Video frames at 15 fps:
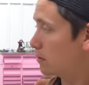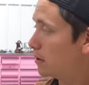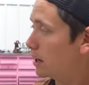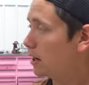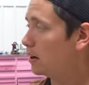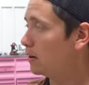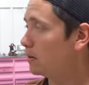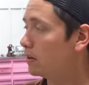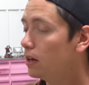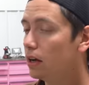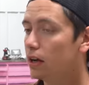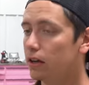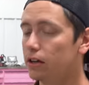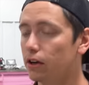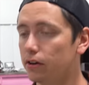around,
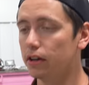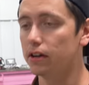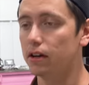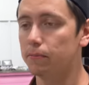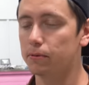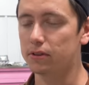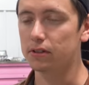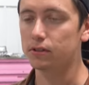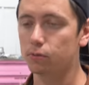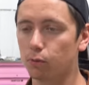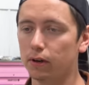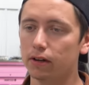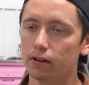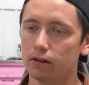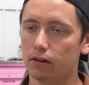you don't end up with these
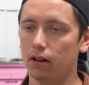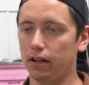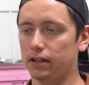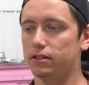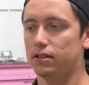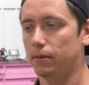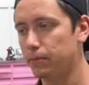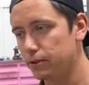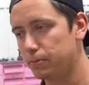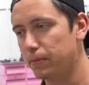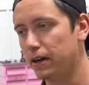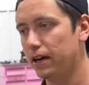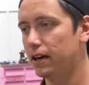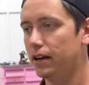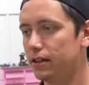weird like stumble
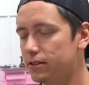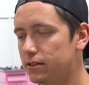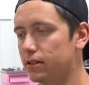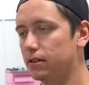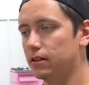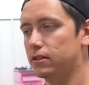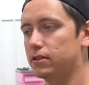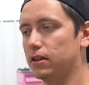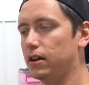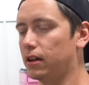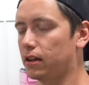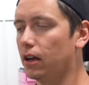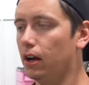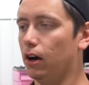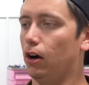spots and it's
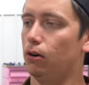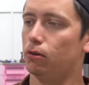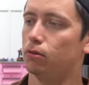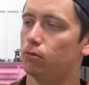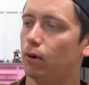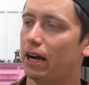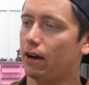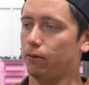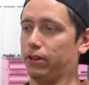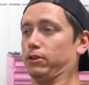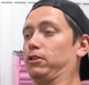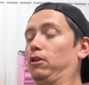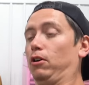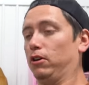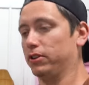like, oh wow,
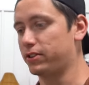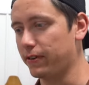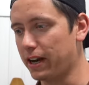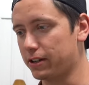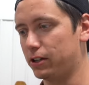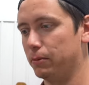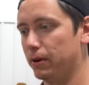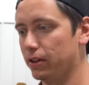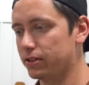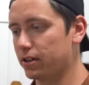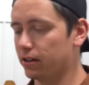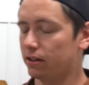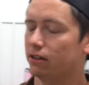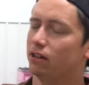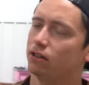there's all this vacuum all of a
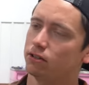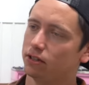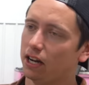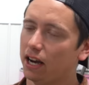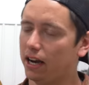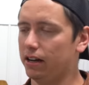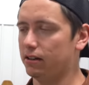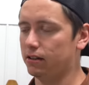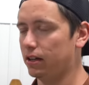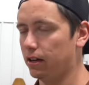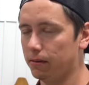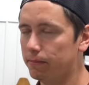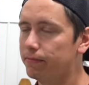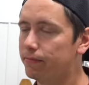sudden and then yeah. there's not. And, well,